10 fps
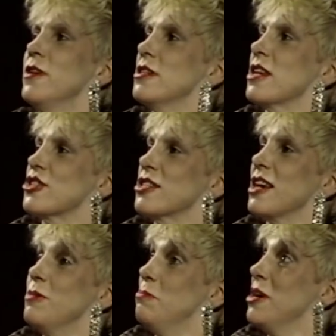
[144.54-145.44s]
photo sessions
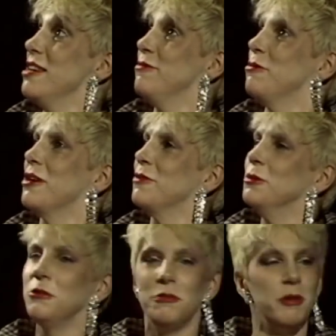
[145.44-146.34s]
I'd been paid for one of
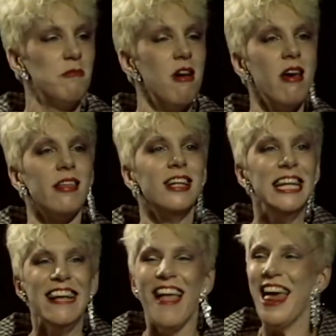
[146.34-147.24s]
them. It would have been worth it.
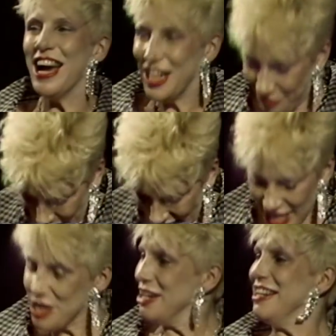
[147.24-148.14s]
Uh,
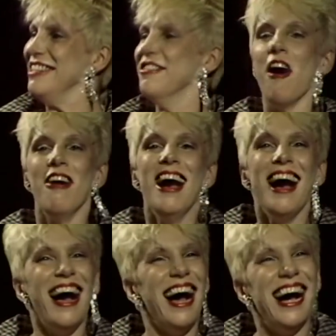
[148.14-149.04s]
no,
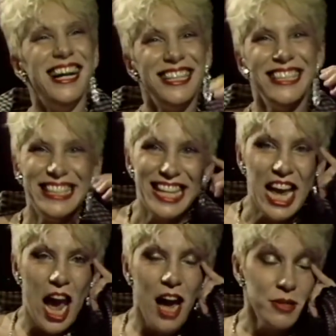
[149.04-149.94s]
uh...
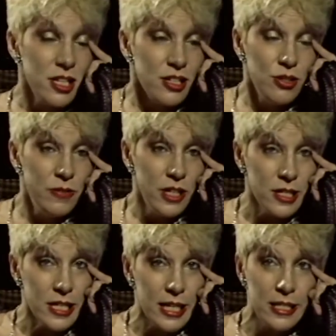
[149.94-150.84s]
I was at
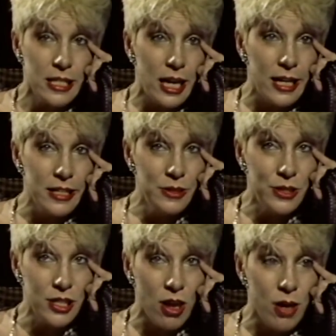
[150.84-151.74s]
university and I
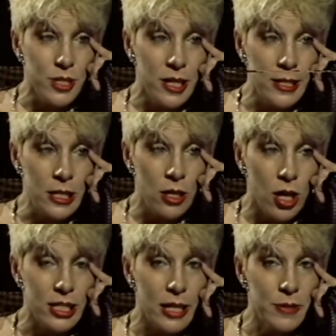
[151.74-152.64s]
used to go up to London a
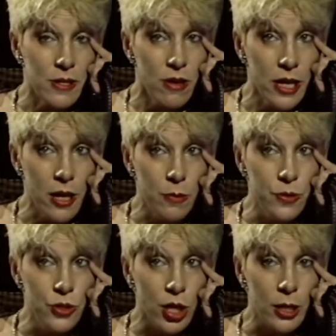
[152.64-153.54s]
lot, and I was going out
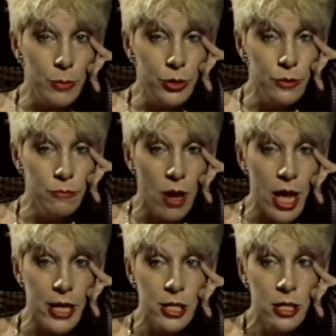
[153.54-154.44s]
with a gentleman who
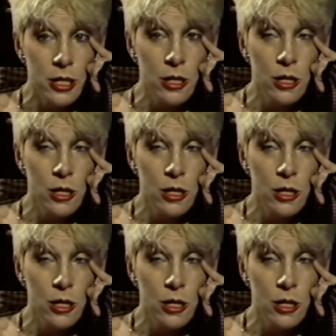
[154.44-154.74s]
ran